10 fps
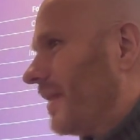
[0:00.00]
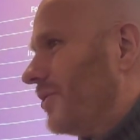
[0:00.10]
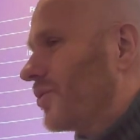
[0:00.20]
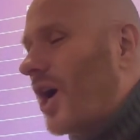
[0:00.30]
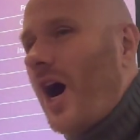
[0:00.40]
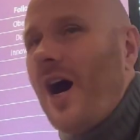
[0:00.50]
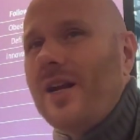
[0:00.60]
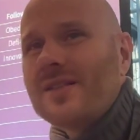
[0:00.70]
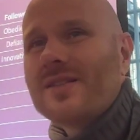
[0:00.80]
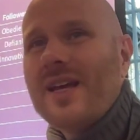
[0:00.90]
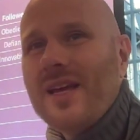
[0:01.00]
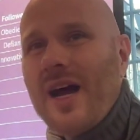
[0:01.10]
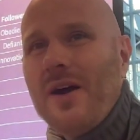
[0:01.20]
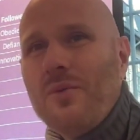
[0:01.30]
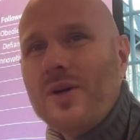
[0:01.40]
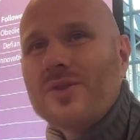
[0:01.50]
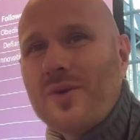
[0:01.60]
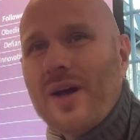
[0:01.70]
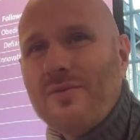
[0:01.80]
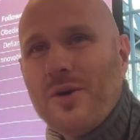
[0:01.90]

You can't say, I want to have